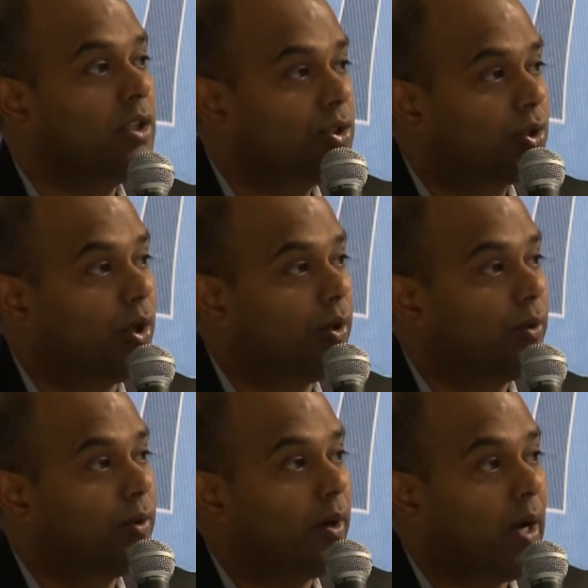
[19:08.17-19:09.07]

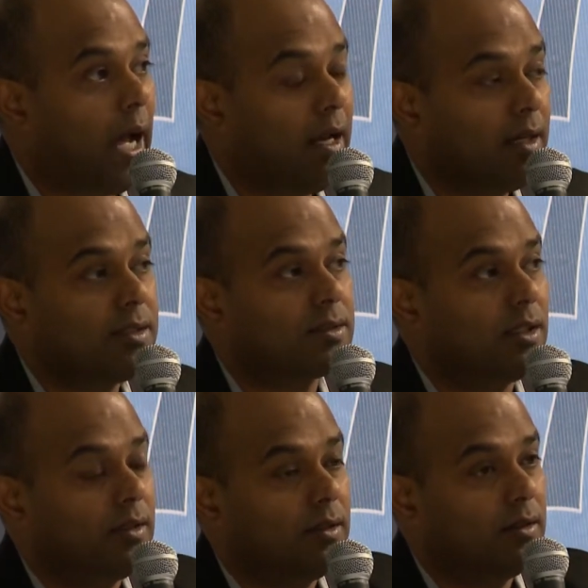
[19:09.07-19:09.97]
So unless
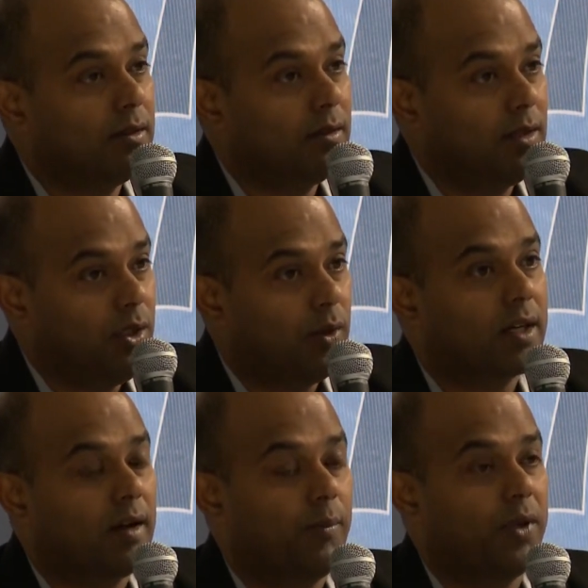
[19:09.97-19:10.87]
your
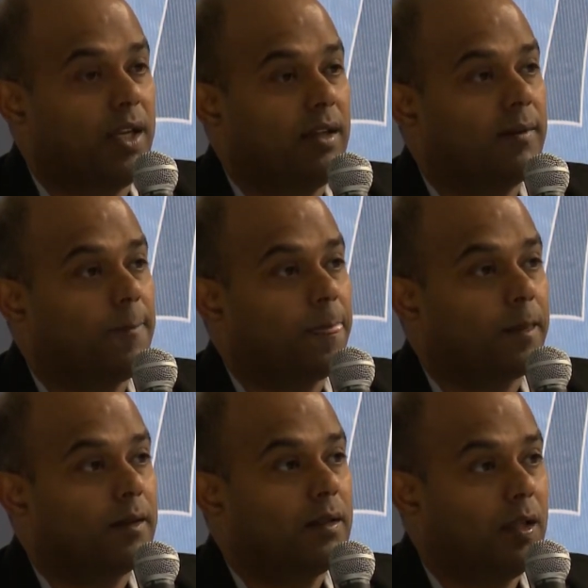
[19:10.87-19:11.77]
company,
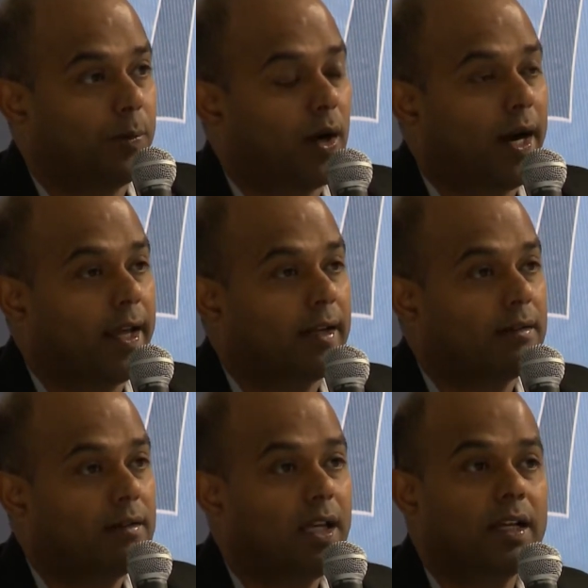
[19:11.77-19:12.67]
the
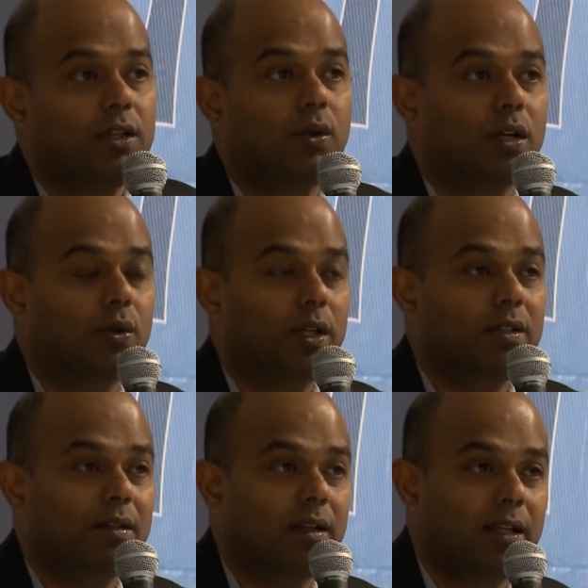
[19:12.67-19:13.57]
product that you are going
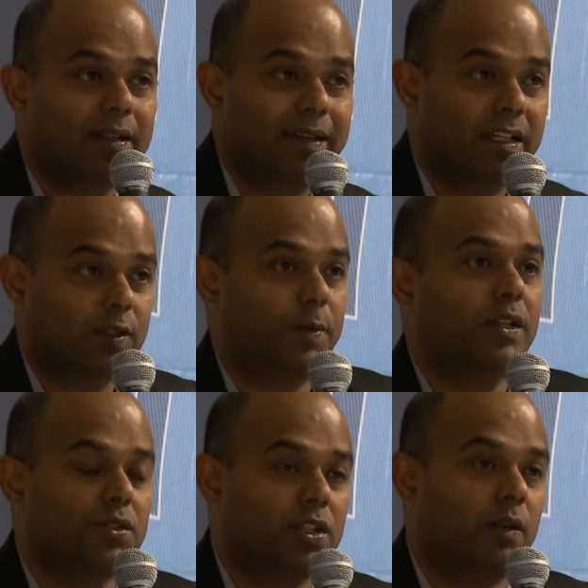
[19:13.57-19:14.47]
to create an
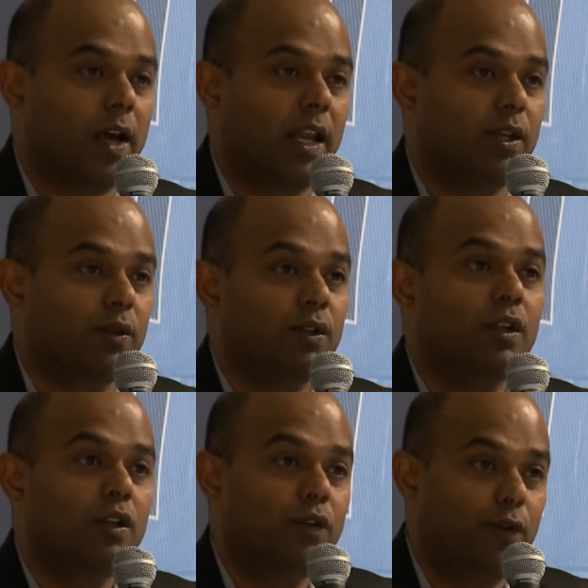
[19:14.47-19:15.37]
exponential value
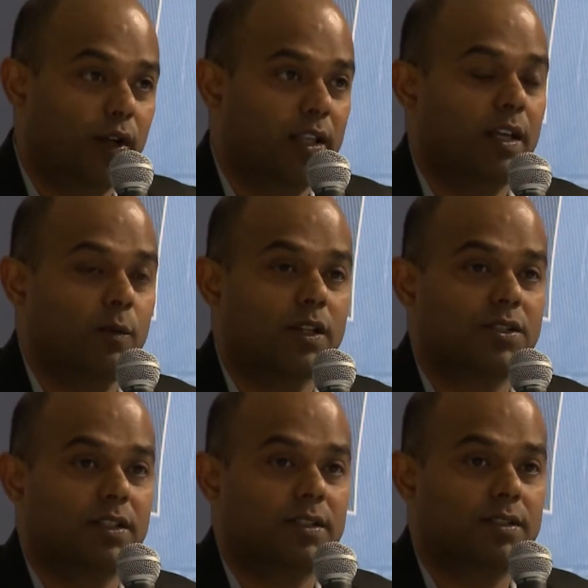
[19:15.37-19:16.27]
for the
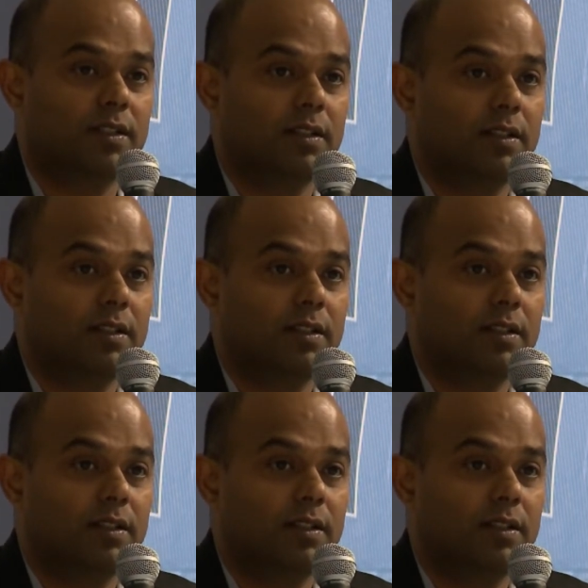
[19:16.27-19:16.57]
investors,